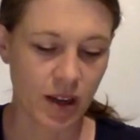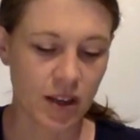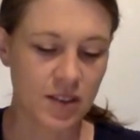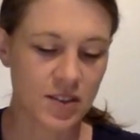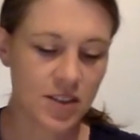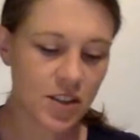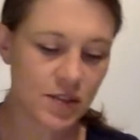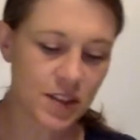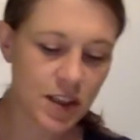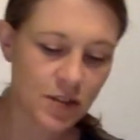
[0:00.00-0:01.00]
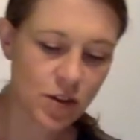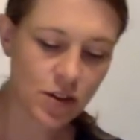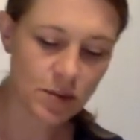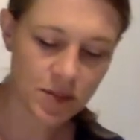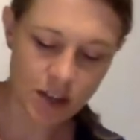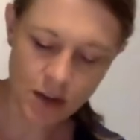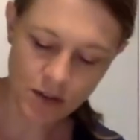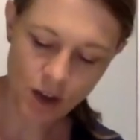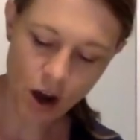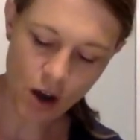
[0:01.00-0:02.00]
Considering they've got
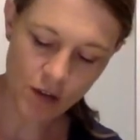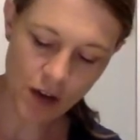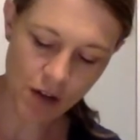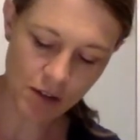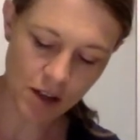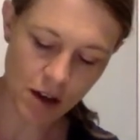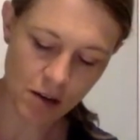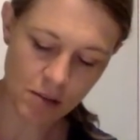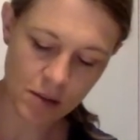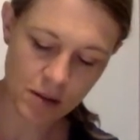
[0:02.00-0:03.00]
themselves half covered up,